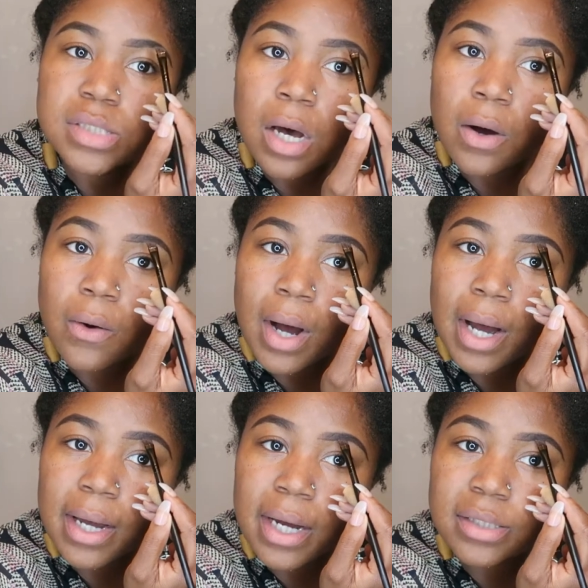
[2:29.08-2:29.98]

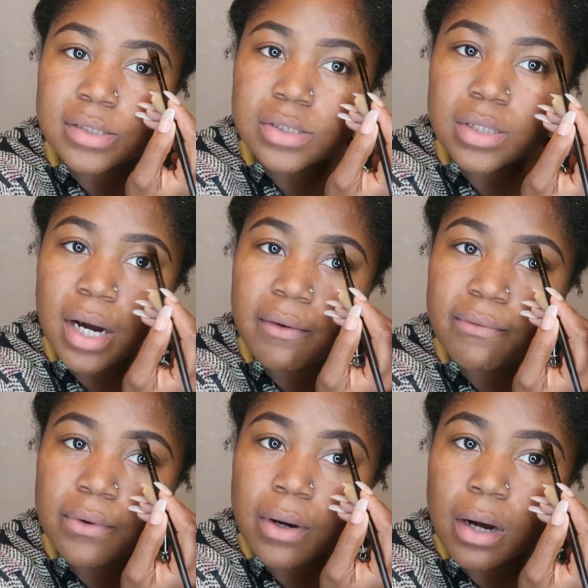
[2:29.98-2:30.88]
So I got to
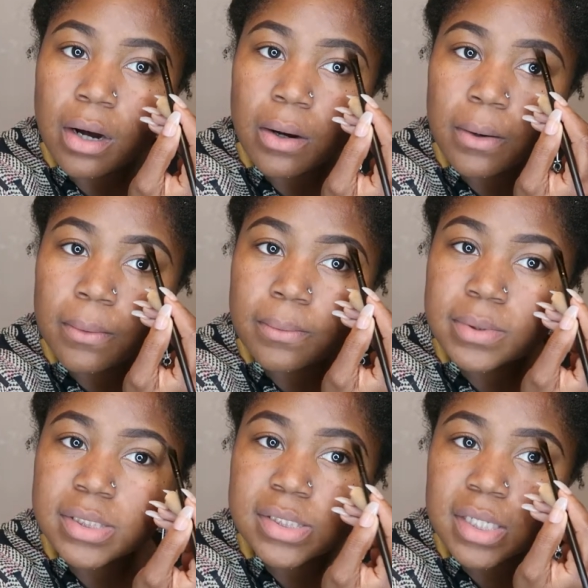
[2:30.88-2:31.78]
travel
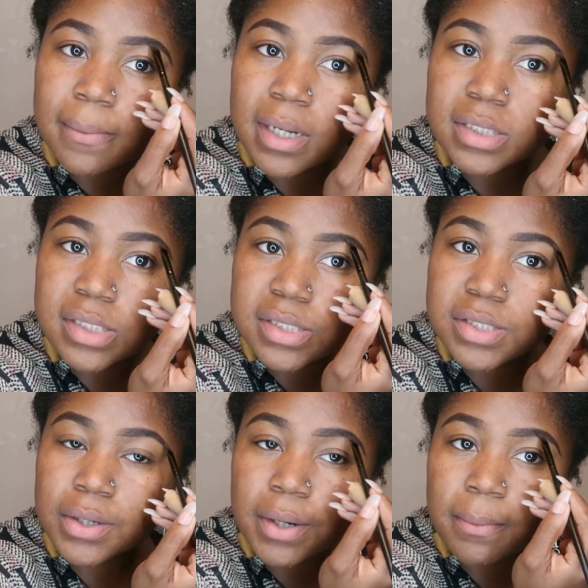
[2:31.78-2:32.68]
home to see my
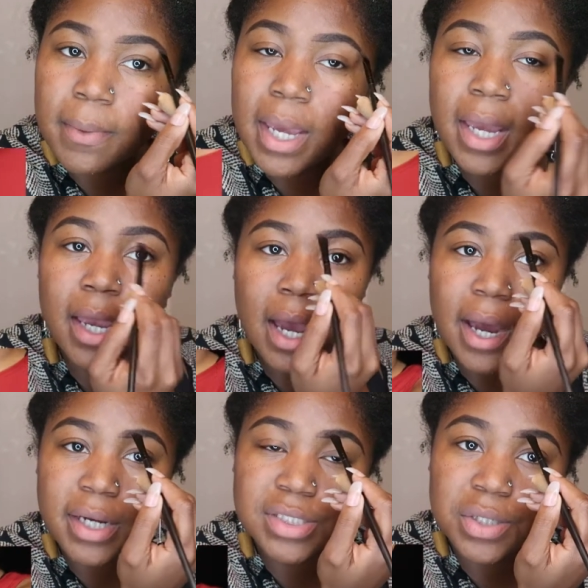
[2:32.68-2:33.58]
sister in May.
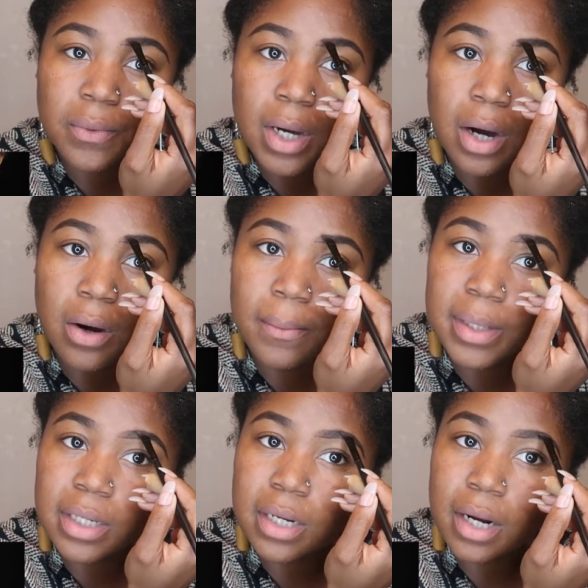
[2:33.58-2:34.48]
I actually went
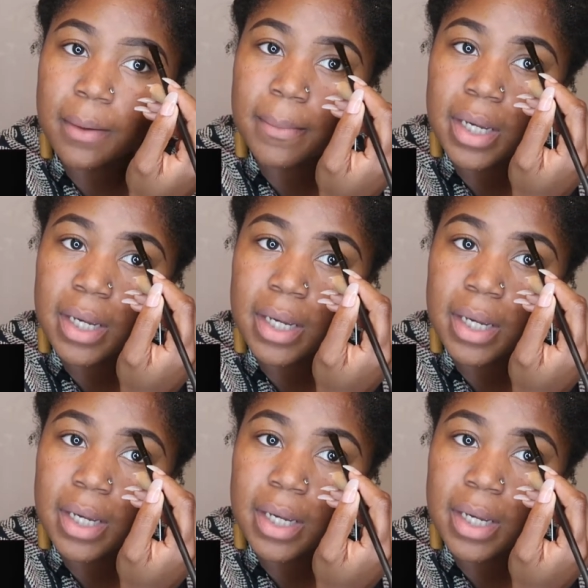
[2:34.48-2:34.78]
home and did her